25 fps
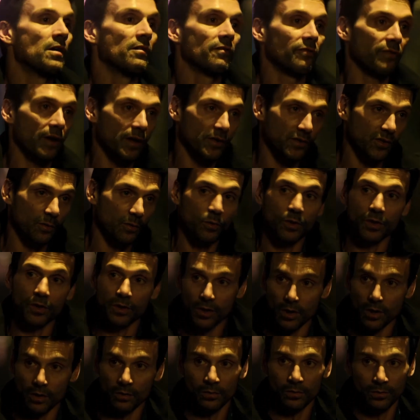Find somewhere to
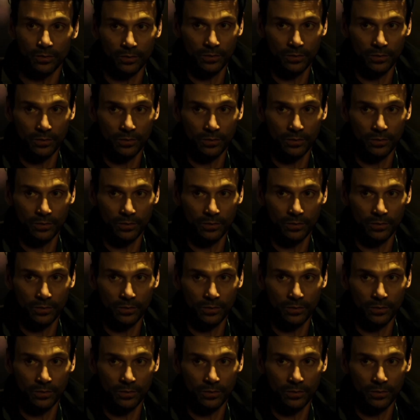go.